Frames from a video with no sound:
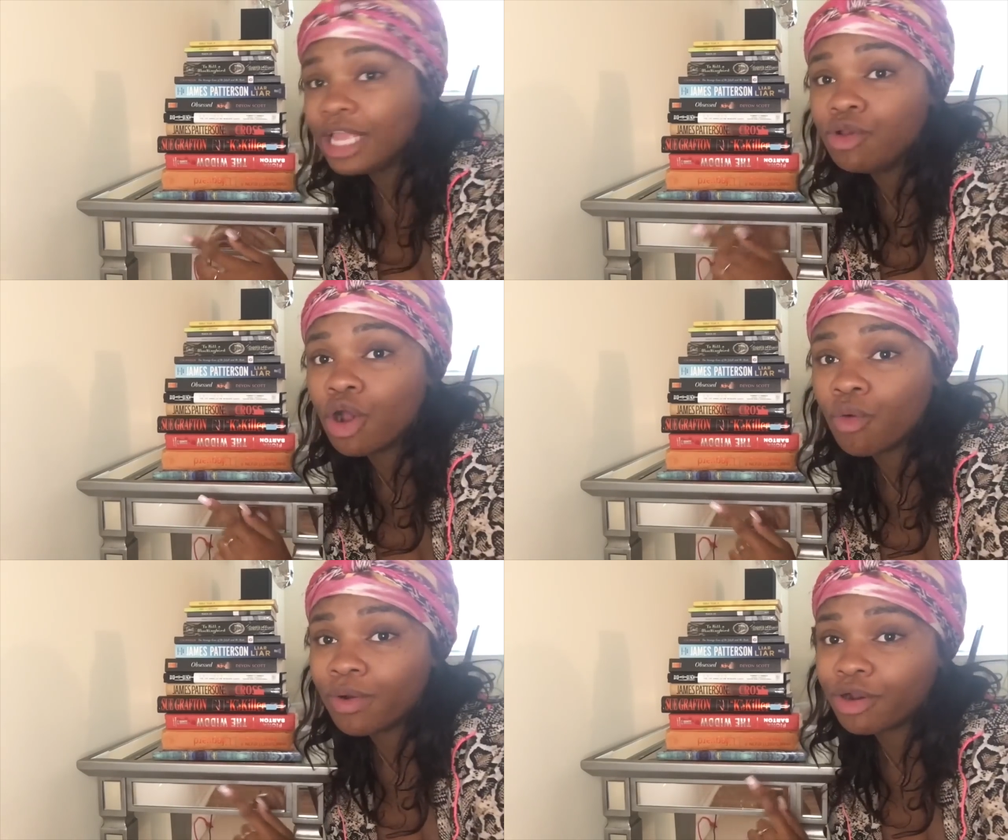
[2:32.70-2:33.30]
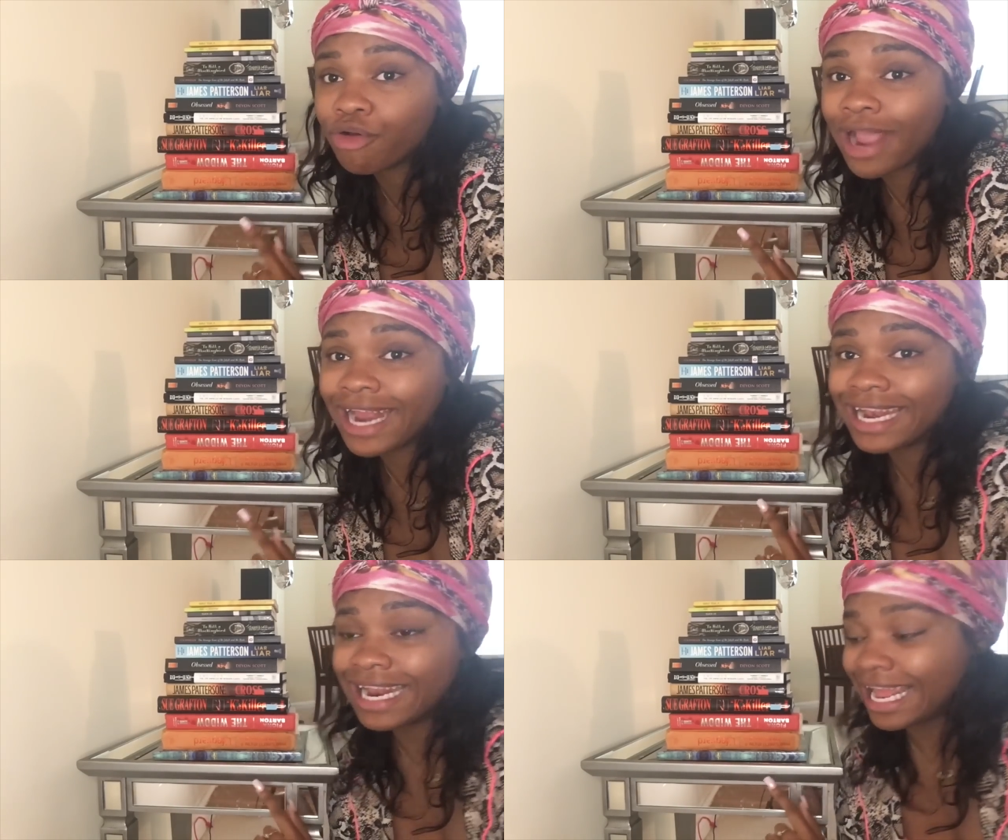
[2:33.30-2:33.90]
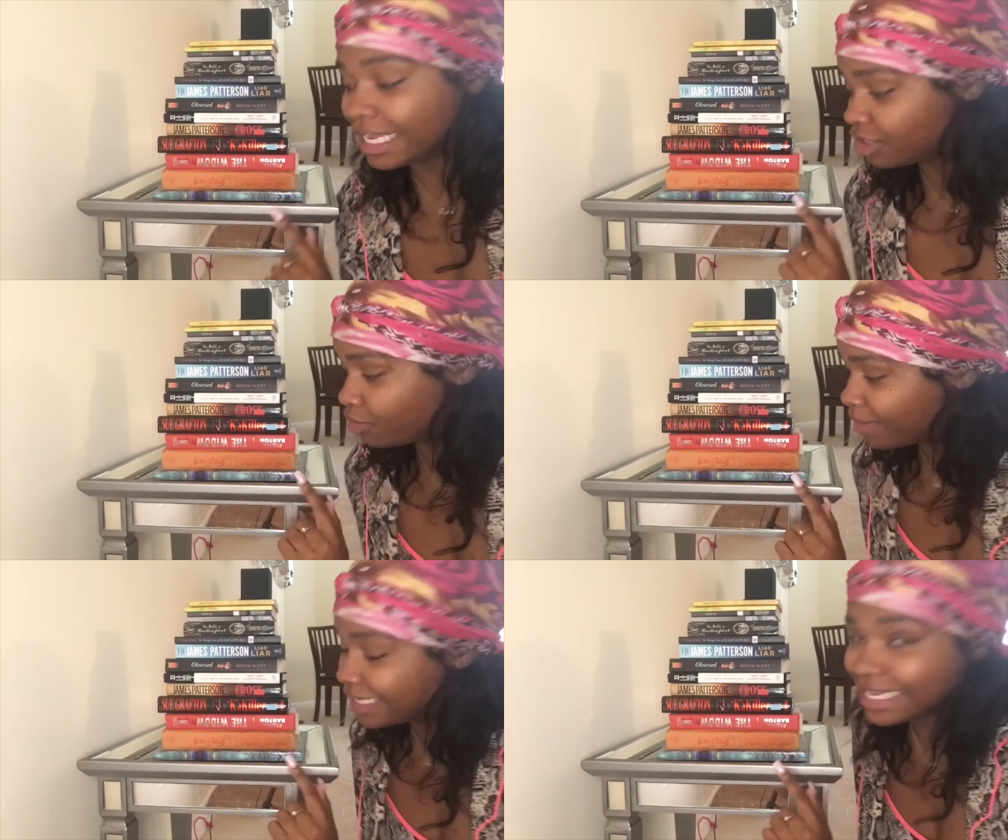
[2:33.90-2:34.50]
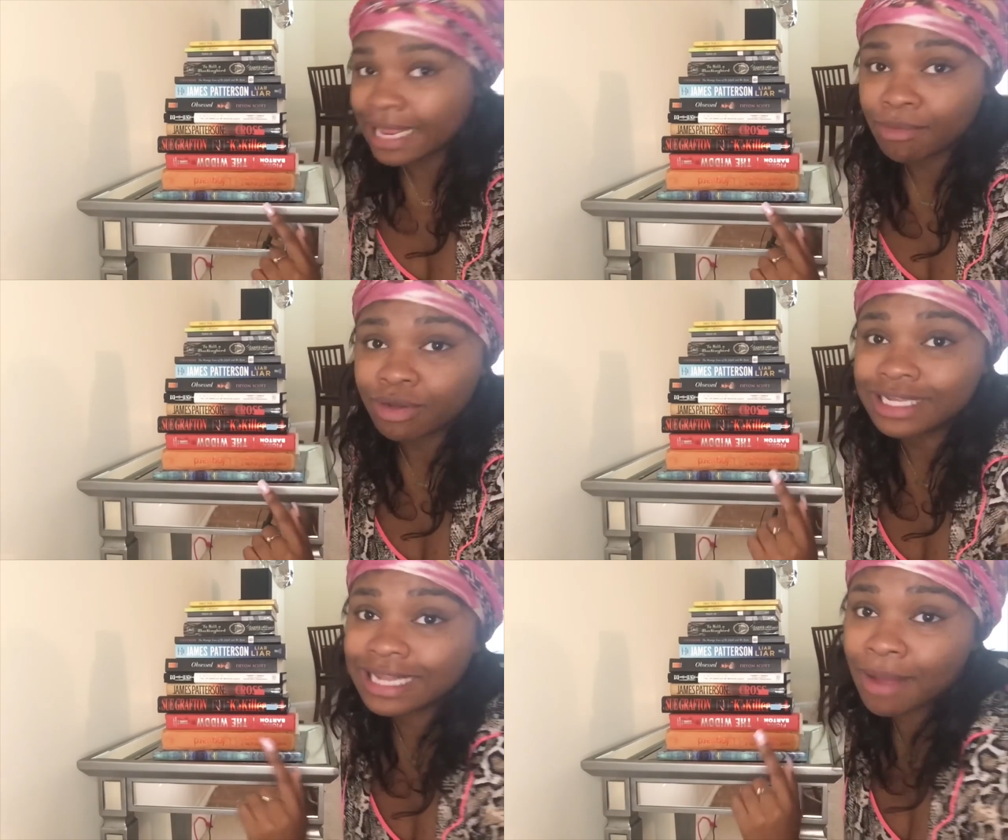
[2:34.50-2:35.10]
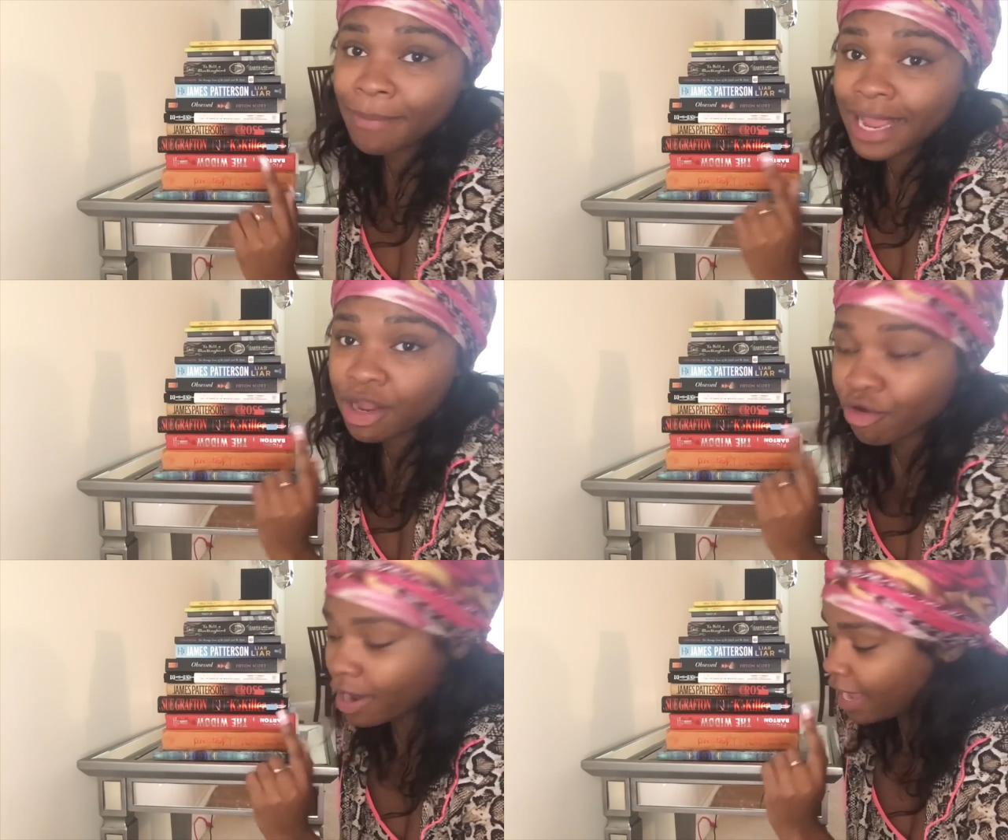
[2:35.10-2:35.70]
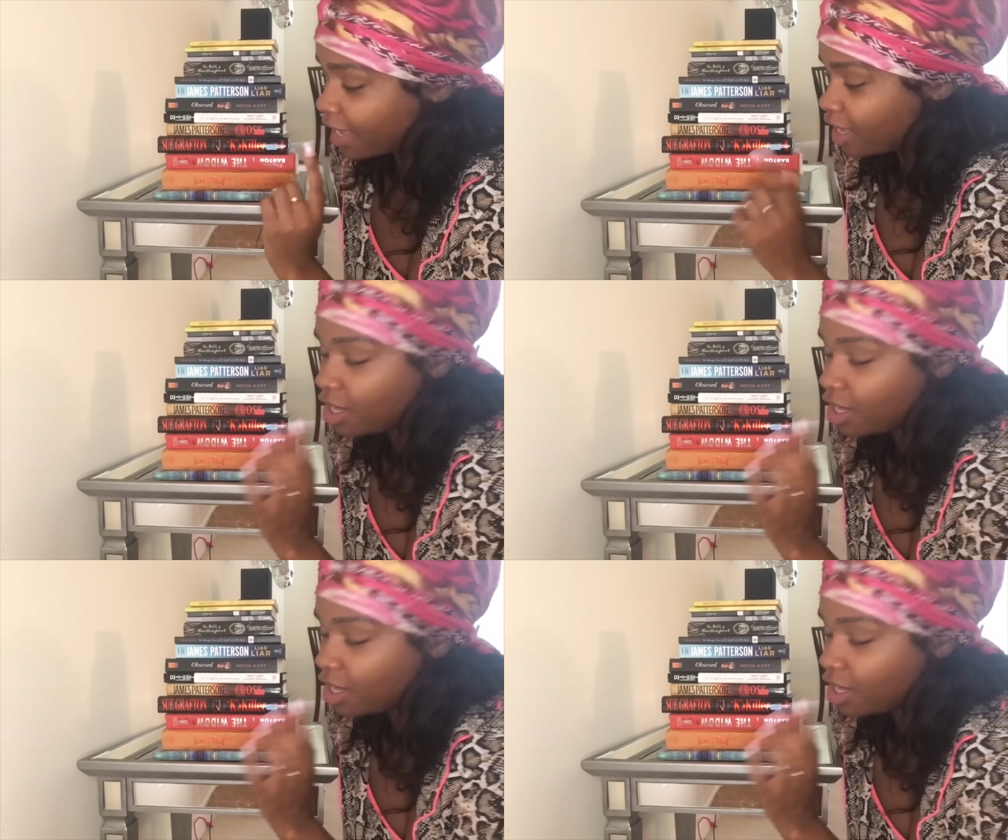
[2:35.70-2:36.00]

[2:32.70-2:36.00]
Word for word: You don't want to crack the glass on my table because I might crack